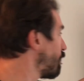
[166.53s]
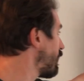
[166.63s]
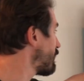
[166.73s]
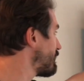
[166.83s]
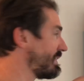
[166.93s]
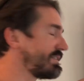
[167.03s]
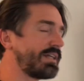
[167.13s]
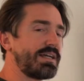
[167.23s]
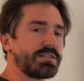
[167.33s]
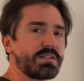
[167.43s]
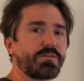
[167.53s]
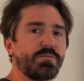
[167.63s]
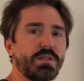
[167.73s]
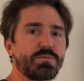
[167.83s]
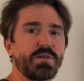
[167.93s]
water these days, is from
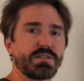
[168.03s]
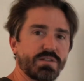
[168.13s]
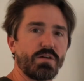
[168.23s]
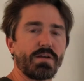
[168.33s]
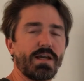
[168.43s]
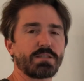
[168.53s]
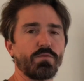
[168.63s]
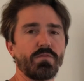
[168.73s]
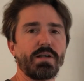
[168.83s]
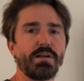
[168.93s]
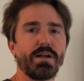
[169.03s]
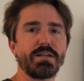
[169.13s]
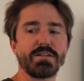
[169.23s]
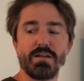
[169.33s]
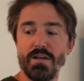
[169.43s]
this business on Heights Boulevard near
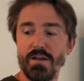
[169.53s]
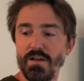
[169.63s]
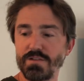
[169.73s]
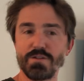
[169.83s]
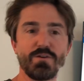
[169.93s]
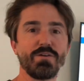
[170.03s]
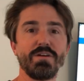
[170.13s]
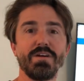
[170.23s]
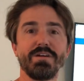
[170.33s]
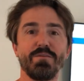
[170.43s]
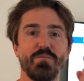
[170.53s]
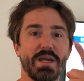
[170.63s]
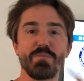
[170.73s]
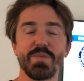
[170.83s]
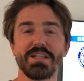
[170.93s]
I-10. So make
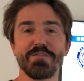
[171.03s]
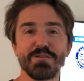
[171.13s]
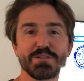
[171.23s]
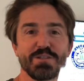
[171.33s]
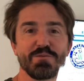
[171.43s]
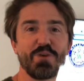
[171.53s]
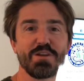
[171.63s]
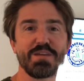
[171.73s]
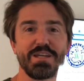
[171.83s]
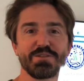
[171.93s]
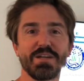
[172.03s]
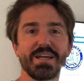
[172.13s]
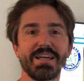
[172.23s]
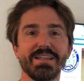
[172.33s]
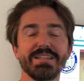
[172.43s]
a big difference on the water that you drink,
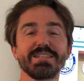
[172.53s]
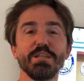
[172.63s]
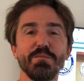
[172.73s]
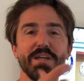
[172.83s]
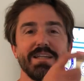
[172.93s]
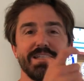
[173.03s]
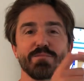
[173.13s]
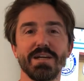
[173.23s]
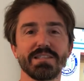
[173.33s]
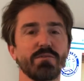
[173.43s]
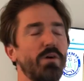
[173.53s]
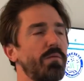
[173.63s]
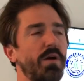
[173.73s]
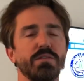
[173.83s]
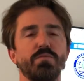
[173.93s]
and let's eliminate these plastic water
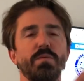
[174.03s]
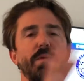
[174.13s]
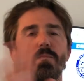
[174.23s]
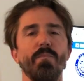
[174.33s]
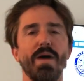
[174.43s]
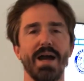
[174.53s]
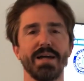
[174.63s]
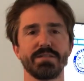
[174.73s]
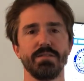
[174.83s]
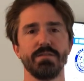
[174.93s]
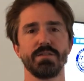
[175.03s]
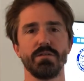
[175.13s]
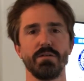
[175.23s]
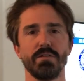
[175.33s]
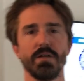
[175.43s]
bottles. Will be massive
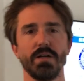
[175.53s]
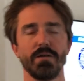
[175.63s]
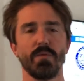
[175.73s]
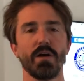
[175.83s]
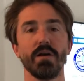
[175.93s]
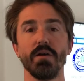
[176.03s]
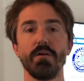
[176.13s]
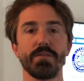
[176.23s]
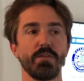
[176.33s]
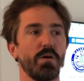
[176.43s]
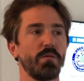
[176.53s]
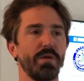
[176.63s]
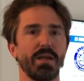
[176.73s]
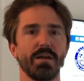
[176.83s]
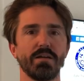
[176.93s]
to our health and the
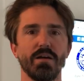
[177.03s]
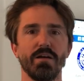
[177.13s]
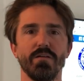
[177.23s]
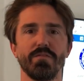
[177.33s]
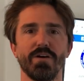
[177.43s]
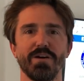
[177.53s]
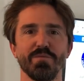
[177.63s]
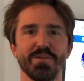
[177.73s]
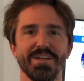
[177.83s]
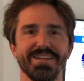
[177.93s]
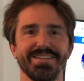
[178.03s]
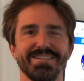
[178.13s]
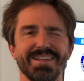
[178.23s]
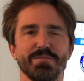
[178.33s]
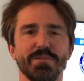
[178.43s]
well-being of our planet.
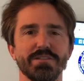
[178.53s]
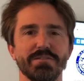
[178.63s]
Thanks so much.